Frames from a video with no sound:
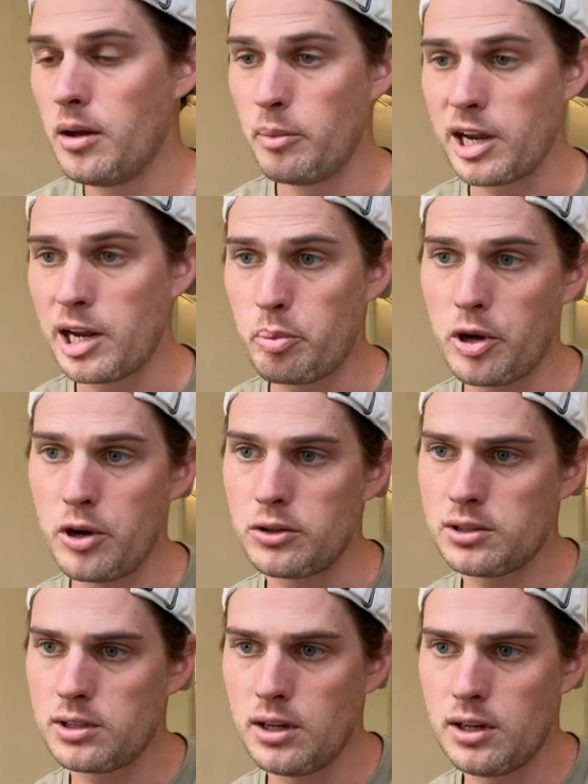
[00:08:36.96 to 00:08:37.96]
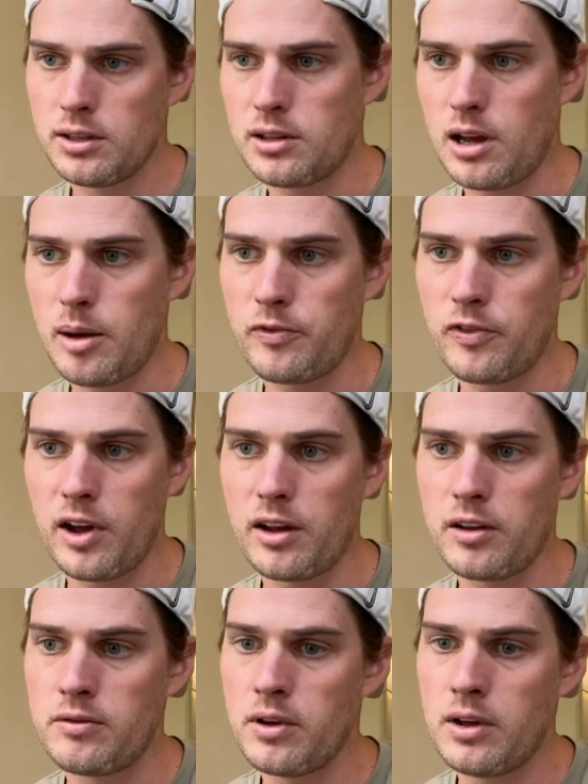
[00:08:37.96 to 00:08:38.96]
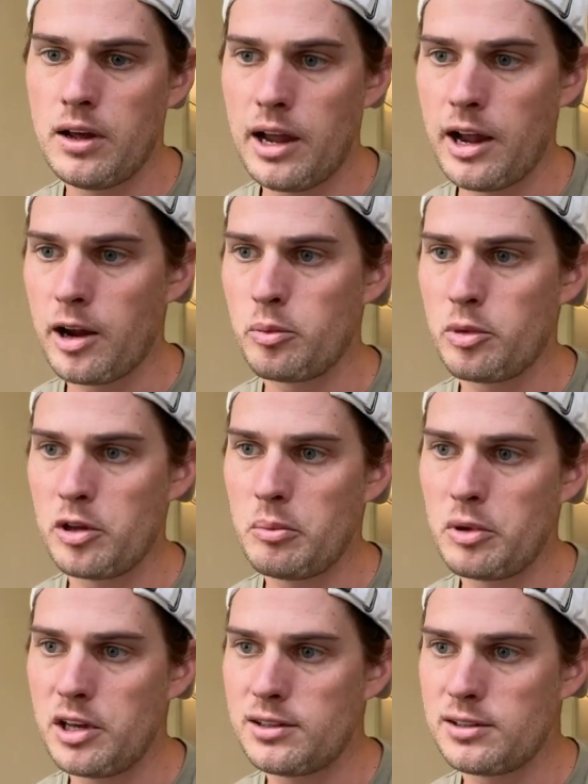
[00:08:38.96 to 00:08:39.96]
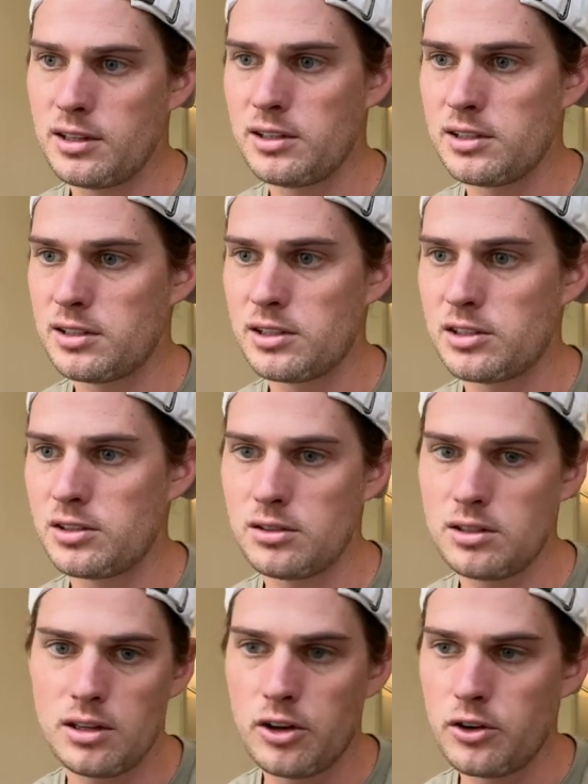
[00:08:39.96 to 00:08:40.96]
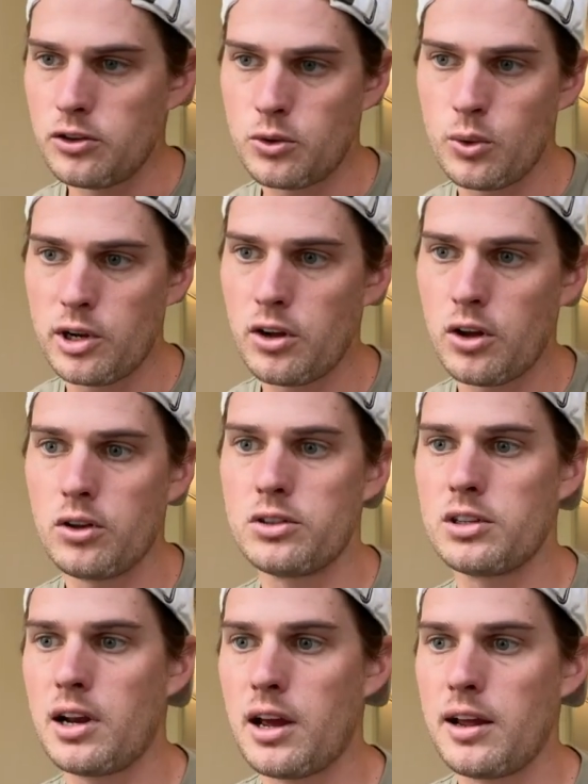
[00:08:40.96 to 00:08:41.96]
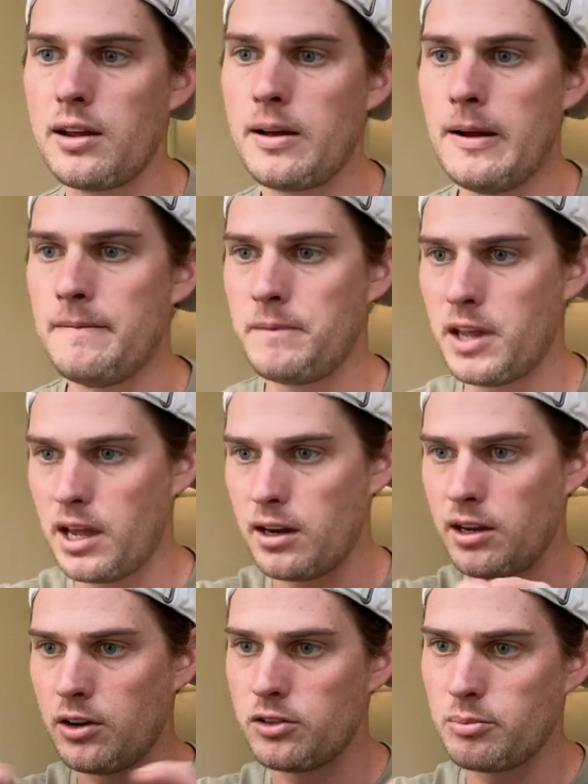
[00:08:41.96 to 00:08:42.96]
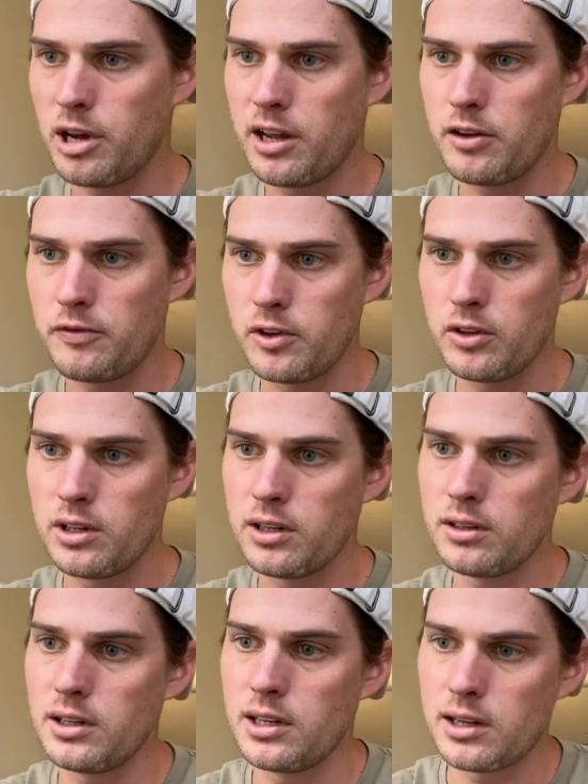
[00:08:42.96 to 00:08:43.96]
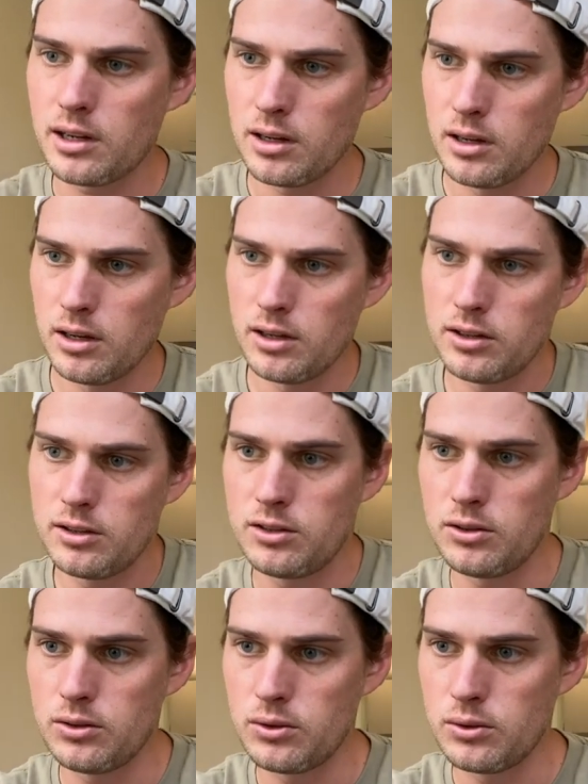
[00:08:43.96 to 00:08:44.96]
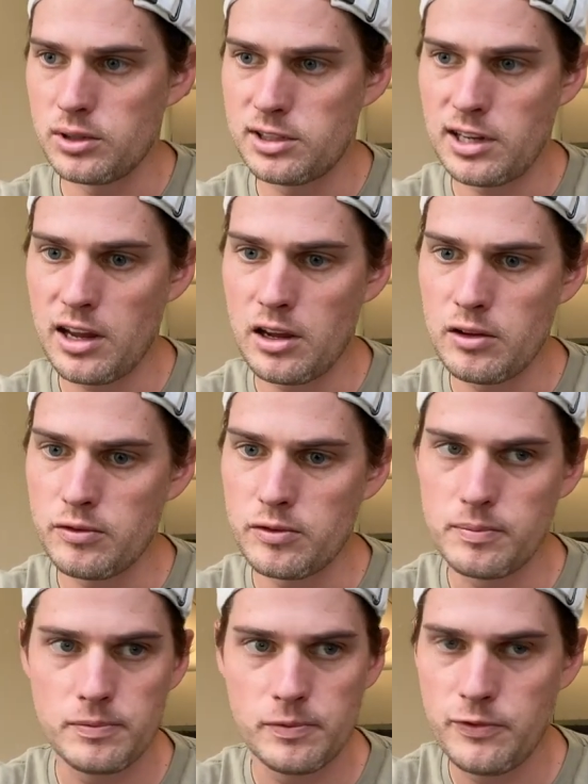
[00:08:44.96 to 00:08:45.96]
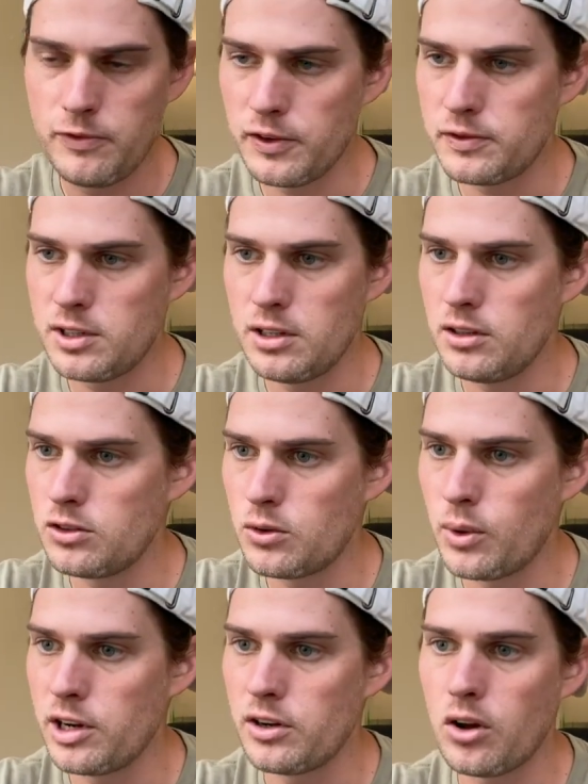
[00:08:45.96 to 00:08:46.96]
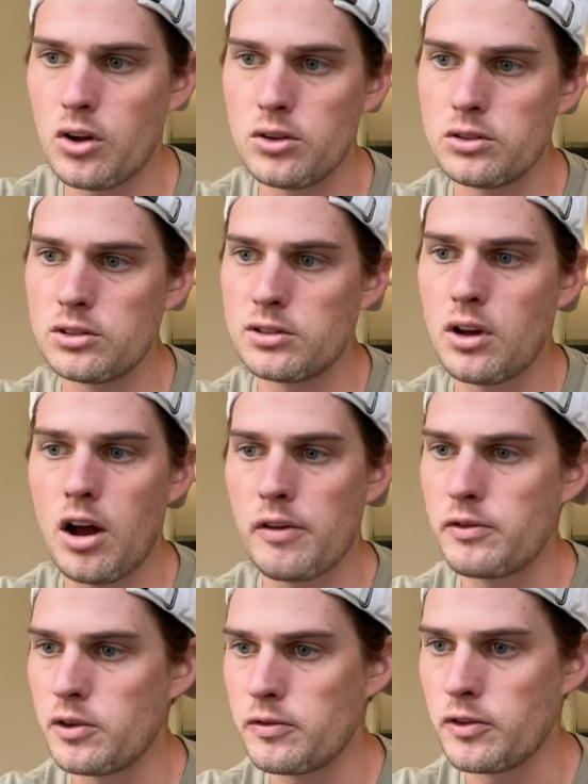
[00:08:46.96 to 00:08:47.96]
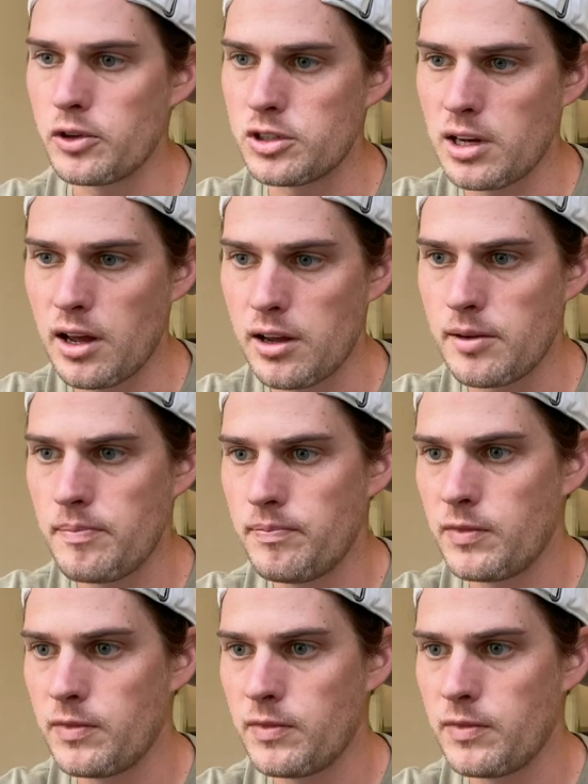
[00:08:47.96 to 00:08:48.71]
make a post, top 5 Airbnbs in Sicily under $20 a night, and here's my affiliate link to save $15-20 off your first night.